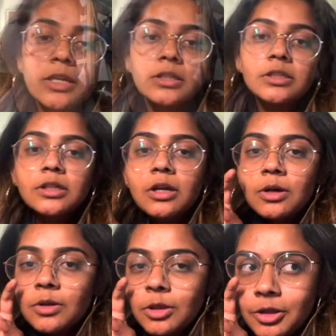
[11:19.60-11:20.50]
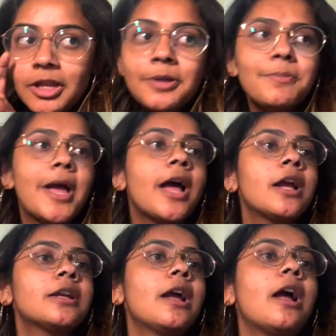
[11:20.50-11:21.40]
So looking
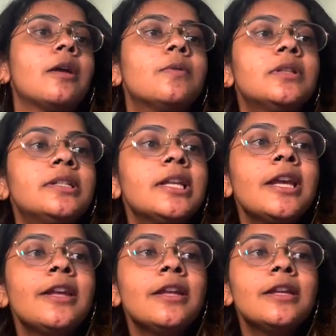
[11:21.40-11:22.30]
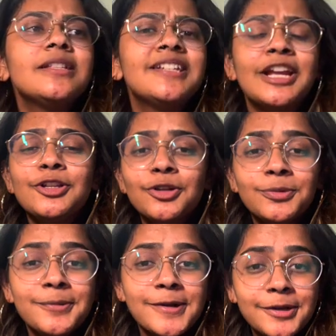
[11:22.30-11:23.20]
back, I would say Daniel
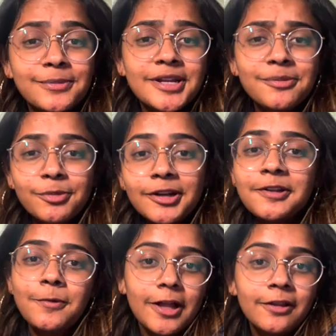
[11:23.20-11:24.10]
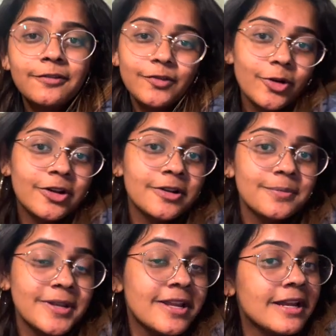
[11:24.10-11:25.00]
prepared me pretty well for
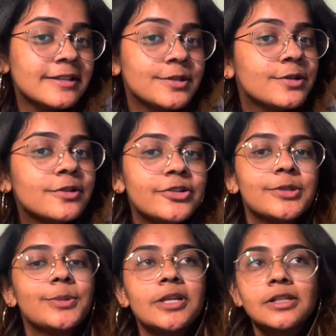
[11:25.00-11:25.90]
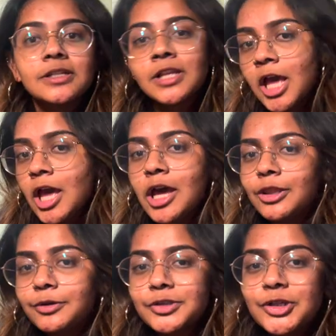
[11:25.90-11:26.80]
being at Duke, just because
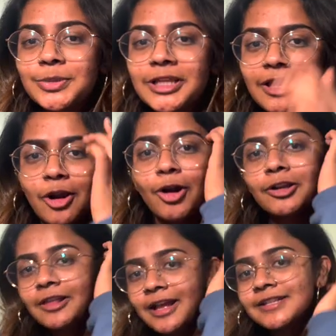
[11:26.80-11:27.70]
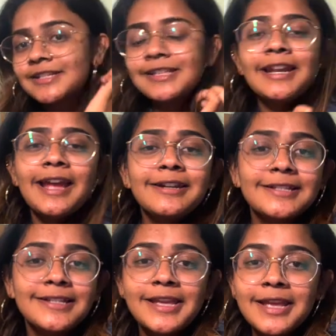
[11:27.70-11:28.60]
there were so many like hard classes that I had to
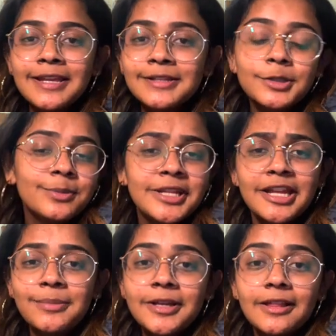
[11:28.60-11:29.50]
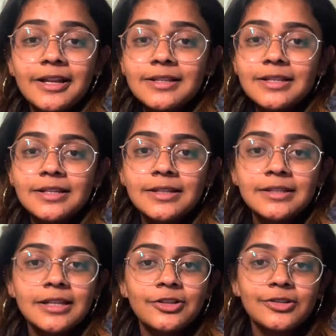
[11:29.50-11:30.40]
take and so many AP classes,
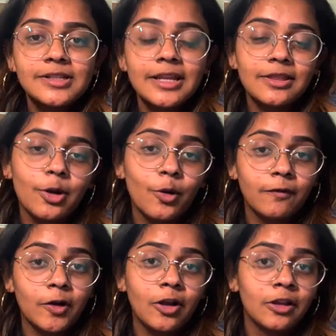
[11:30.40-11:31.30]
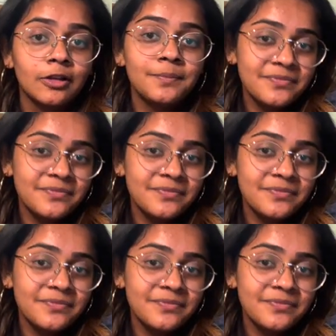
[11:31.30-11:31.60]
and just like the overall